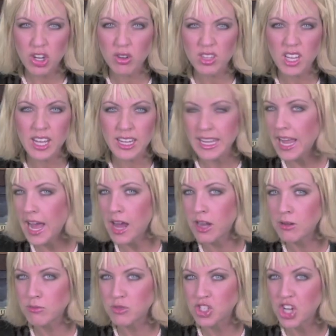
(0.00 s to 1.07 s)
You're lucky I
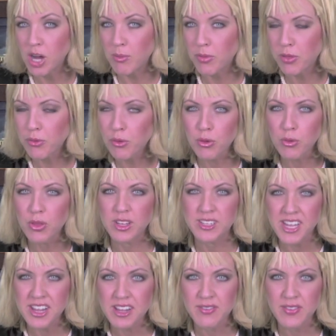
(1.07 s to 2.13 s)
don't jump through the
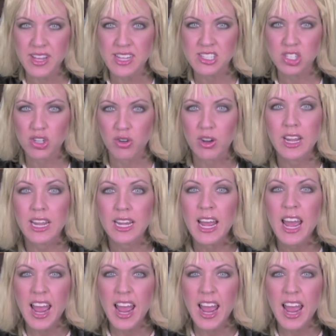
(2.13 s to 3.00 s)
TV screen